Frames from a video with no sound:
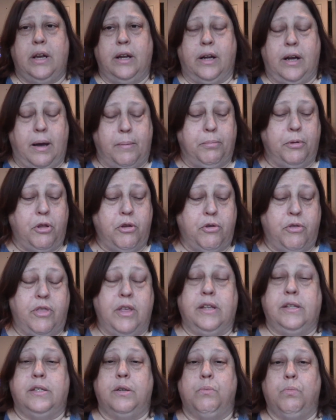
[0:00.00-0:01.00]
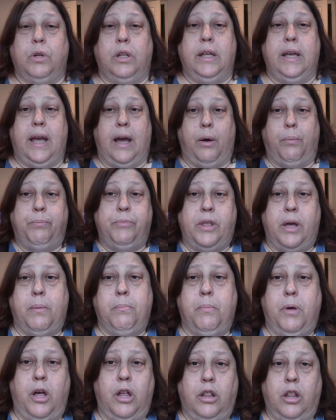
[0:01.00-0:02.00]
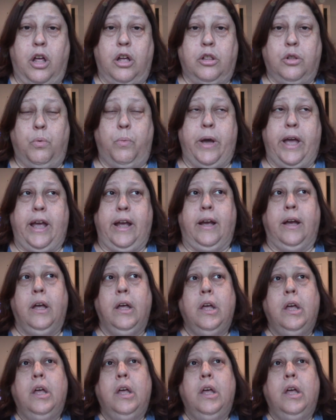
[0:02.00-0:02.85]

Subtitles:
and a couple of things that really helped them along the way.